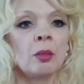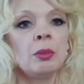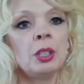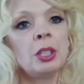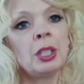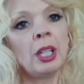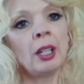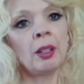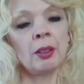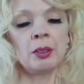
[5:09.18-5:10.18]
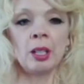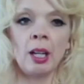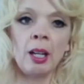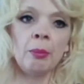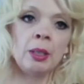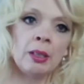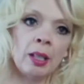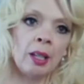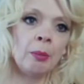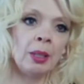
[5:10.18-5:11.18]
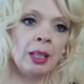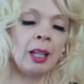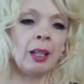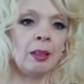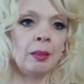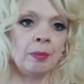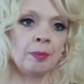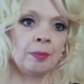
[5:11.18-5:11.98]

We share time and time again